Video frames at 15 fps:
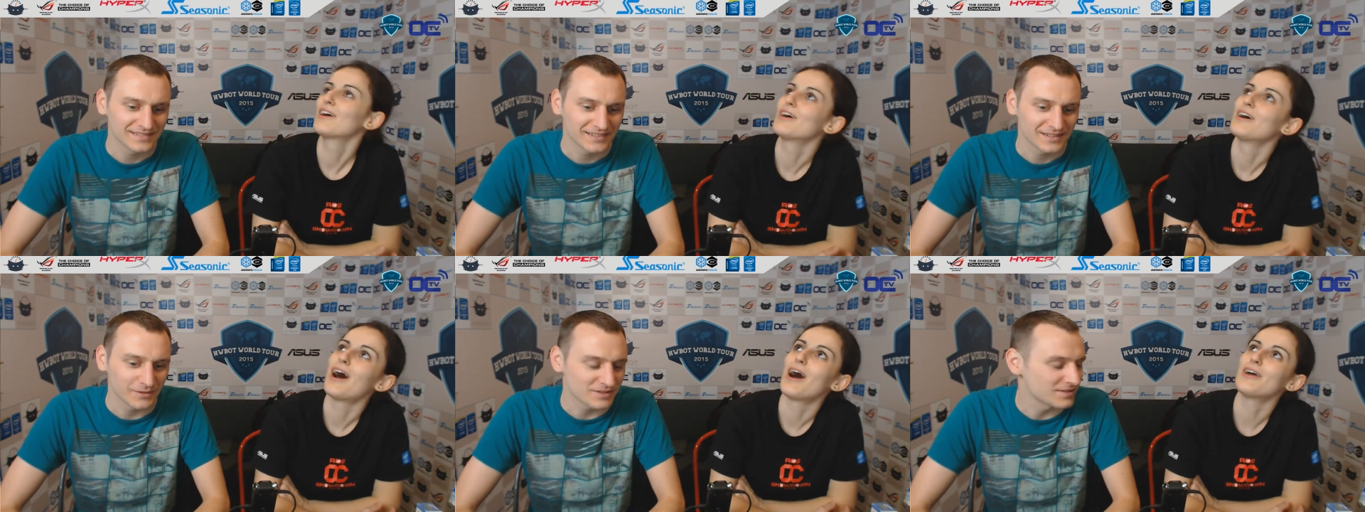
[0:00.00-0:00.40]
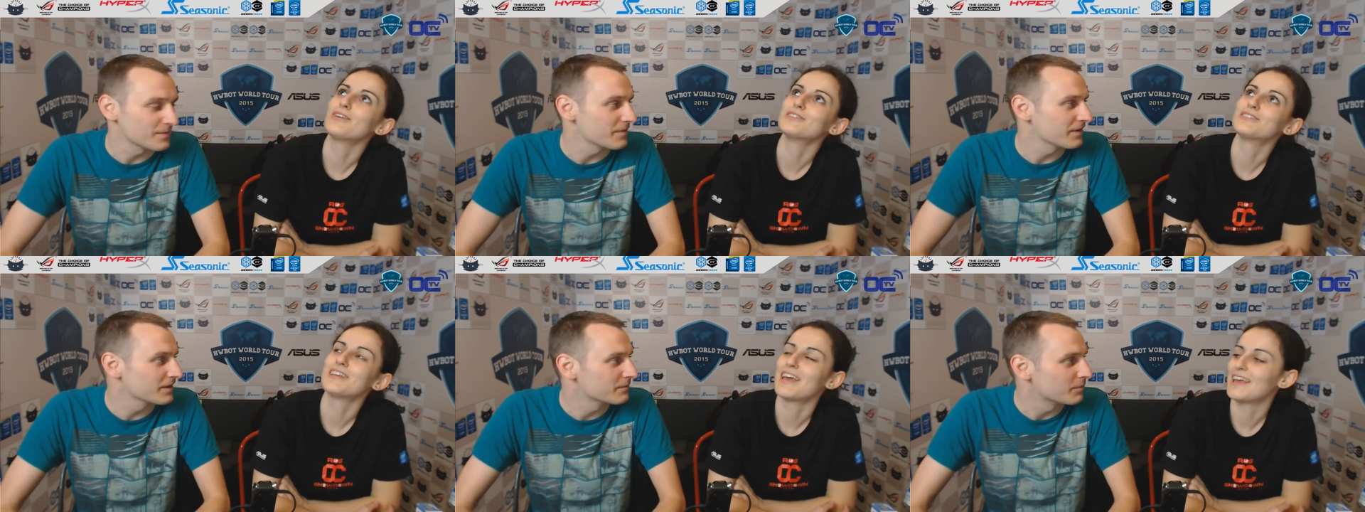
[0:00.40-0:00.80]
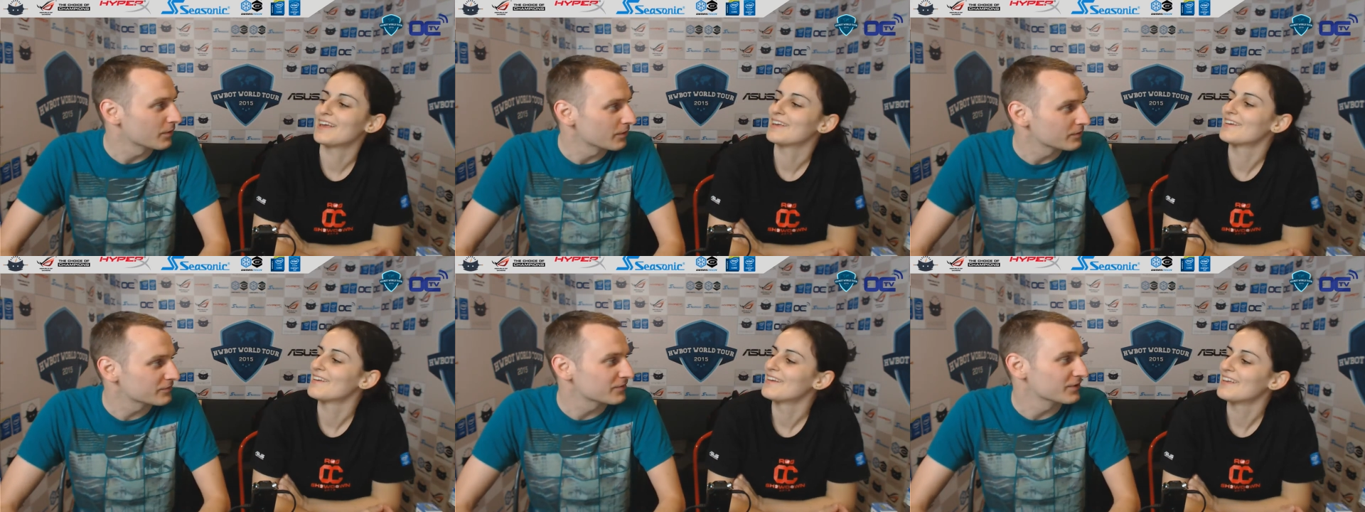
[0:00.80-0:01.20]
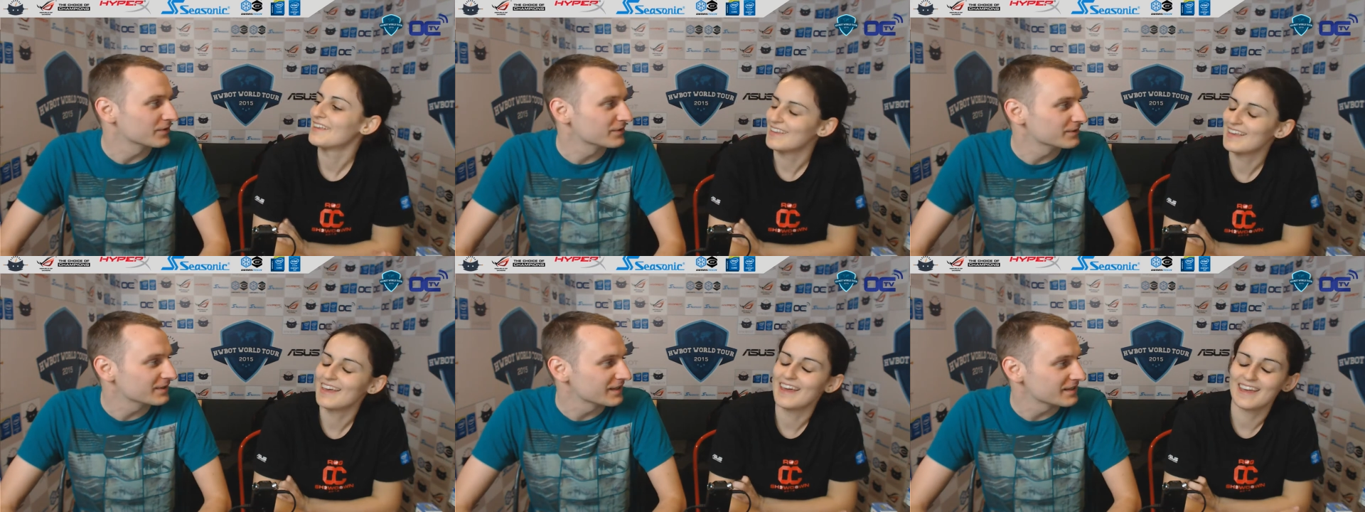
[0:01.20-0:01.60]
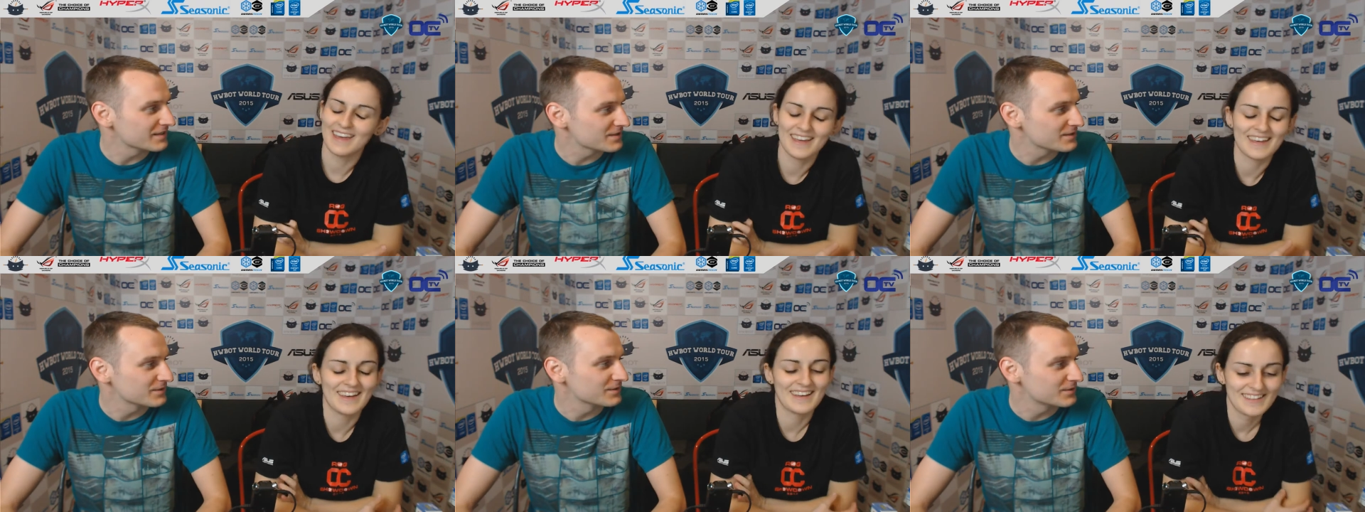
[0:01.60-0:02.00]
Speaker 1: It was something important for you
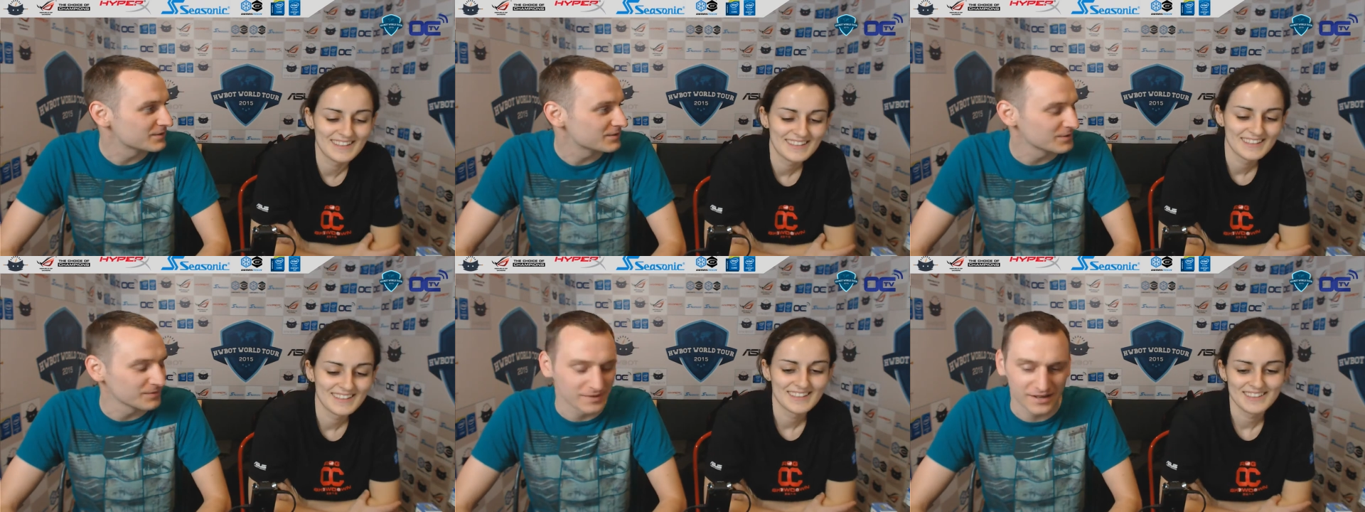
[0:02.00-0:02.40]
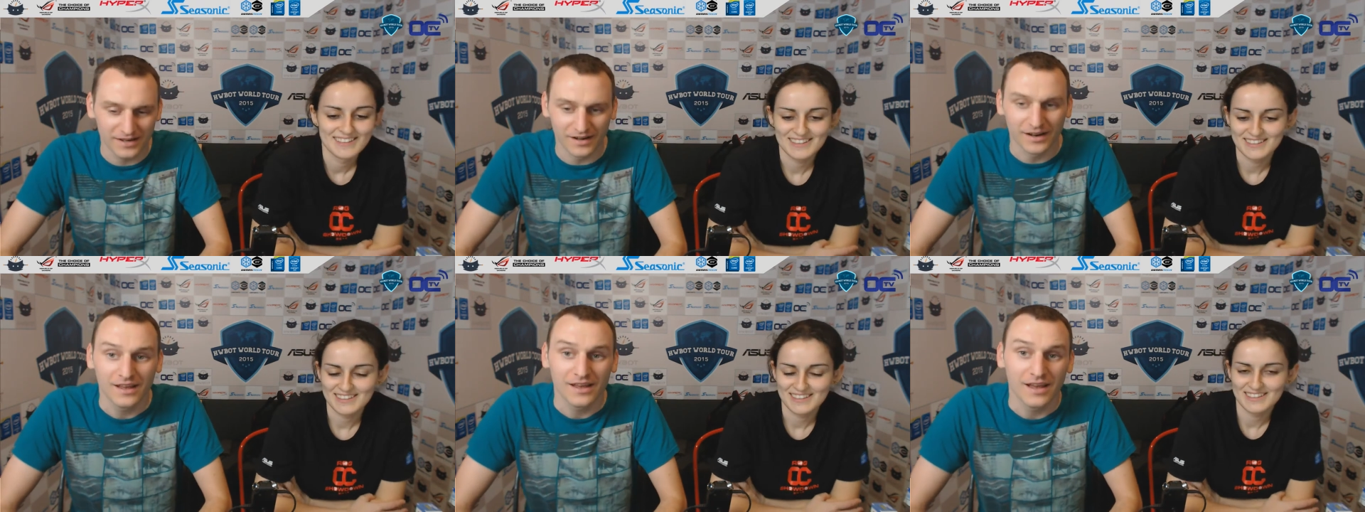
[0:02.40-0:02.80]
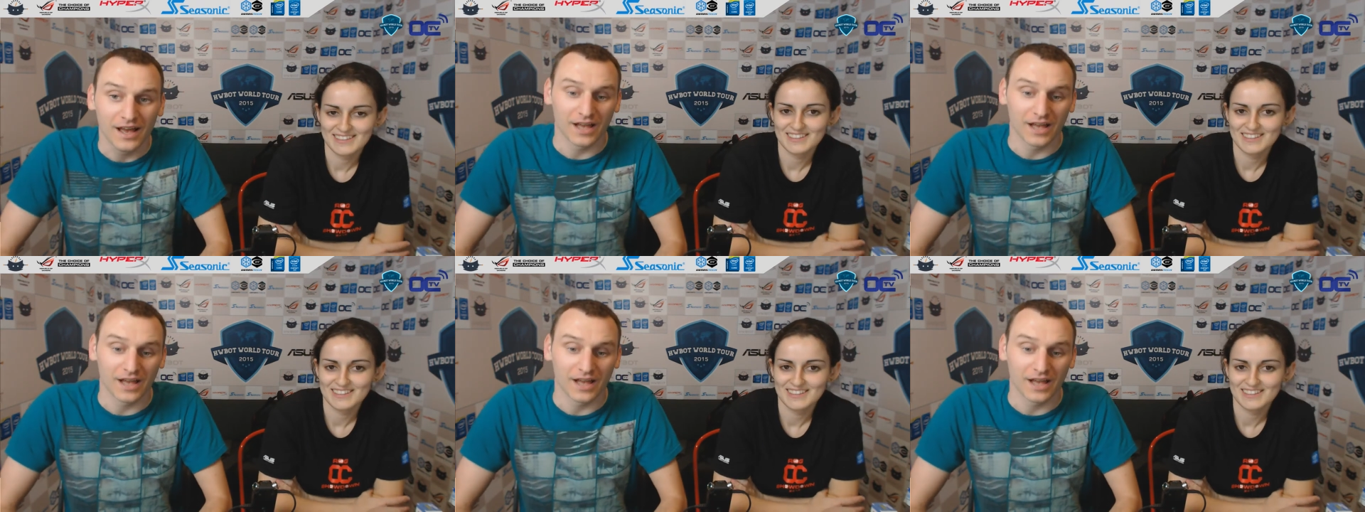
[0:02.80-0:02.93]
guys. To be here.